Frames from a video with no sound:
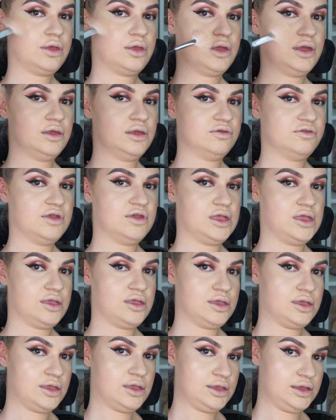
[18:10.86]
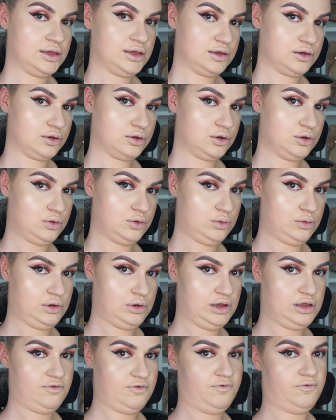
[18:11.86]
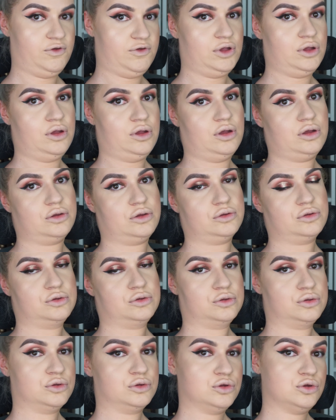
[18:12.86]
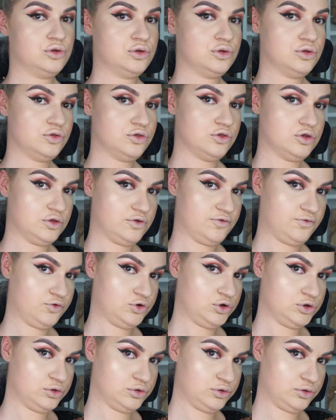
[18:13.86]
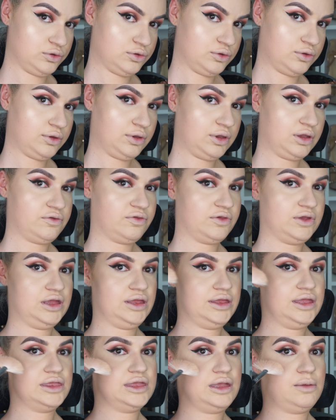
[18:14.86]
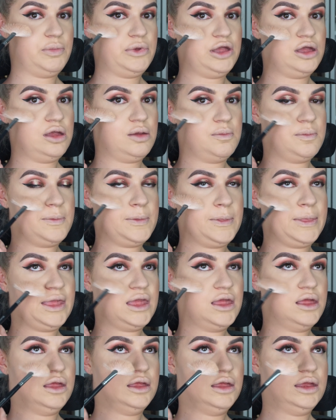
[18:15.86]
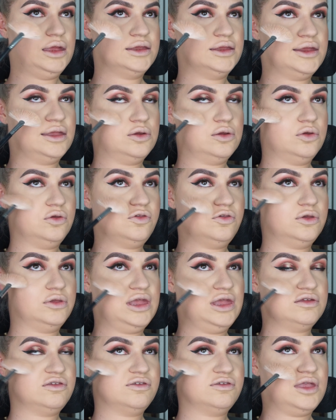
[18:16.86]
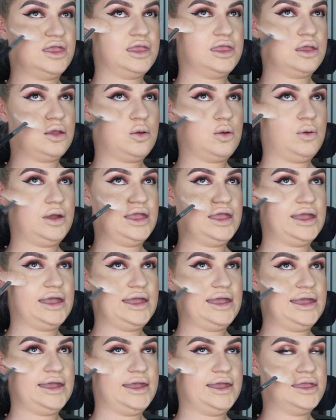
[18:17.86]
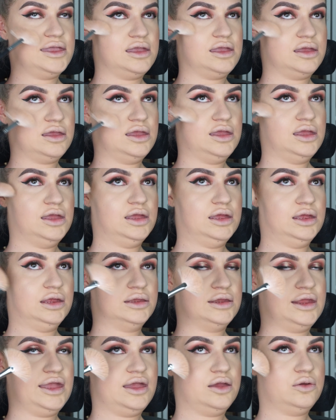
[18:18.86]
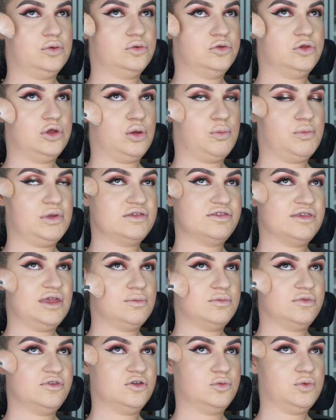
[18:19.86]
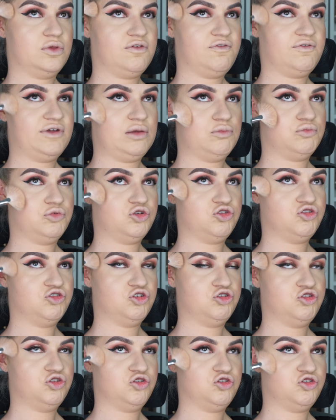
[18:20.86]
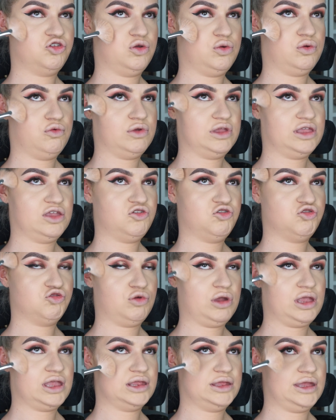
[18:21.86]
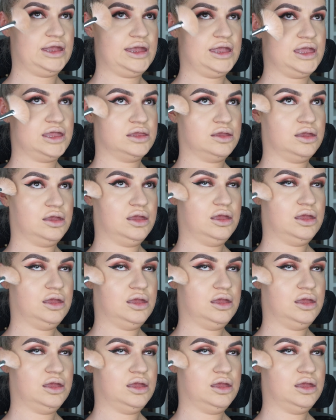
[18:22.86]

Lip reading: And taking it quite far to the front, because I like that part. And I also like to take it quite high. Now, don't be tempted with a fan brush to just do a really straight line